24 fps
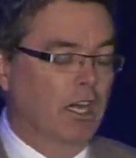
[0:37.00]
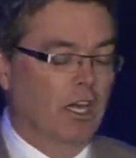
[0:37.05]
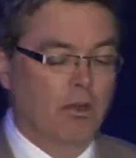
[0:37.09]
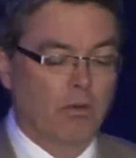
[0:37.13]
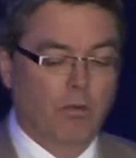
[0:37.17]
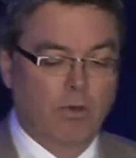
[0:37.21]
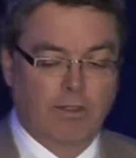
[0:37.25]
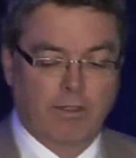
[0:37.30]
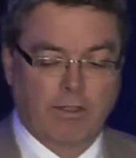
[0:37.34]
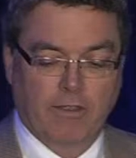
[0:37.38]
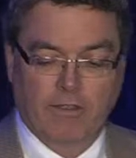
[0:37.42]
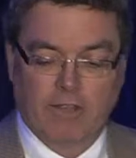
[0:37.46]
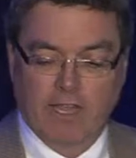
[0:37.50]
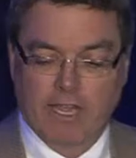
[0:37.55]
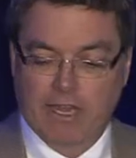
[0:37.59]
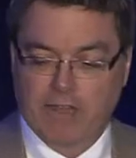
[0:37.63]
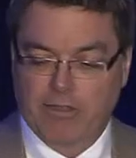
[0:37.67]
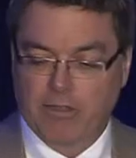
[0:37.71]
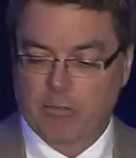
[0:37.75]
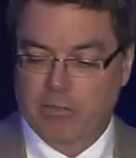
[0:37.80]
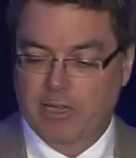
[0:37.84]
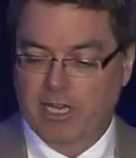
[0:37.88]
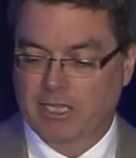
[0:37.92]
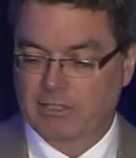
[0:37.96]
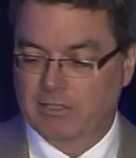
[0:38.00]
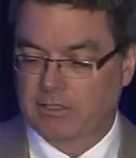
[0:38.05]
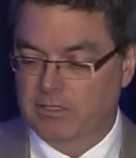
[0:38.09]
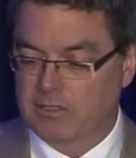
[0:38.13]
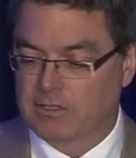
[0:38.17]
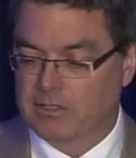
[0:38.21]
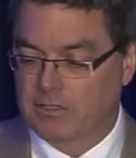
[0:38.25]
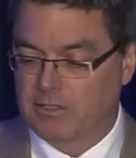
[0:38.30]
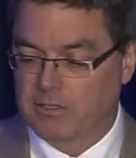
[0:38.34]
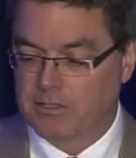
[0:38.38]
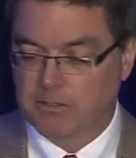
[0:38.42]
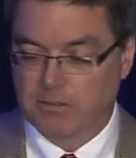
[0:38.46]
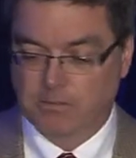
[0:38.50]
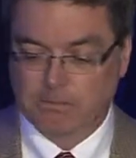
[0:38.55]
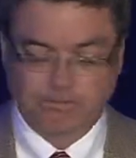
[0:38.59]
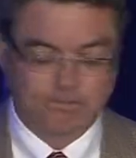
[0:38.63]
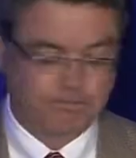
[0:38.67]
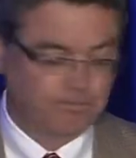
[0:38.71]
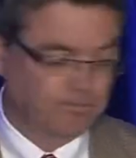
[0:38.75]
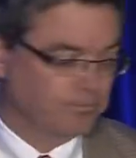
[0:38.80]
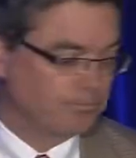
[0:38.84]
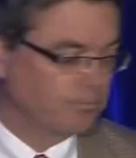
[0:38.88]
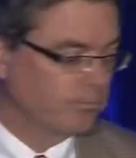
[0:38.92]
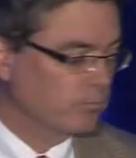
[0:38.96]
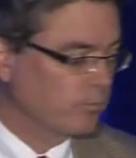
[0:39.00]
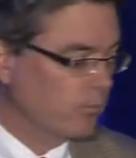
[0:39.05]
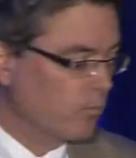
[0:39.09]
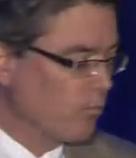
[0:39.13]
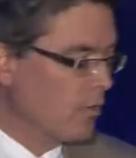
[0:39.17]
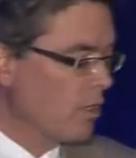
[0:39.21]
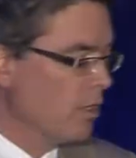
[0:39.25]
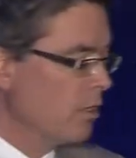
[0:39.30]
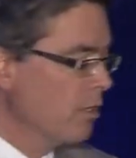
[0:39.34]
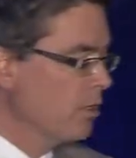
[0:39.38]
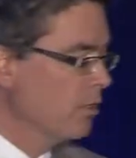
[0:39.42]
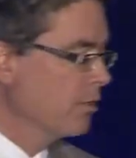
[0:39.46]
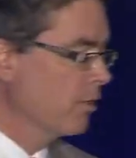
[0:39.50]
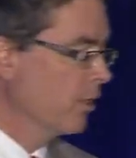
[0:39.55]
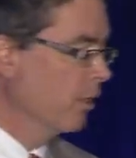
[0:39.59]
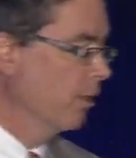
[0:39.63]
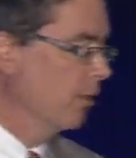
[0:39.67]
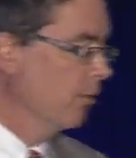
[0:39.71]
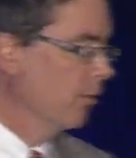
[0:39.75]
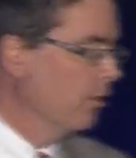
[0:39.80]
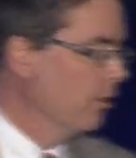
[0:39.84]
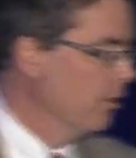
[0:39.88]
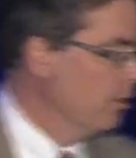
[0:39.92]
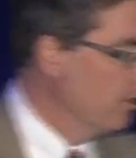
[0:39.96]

within the Athabasca system. So,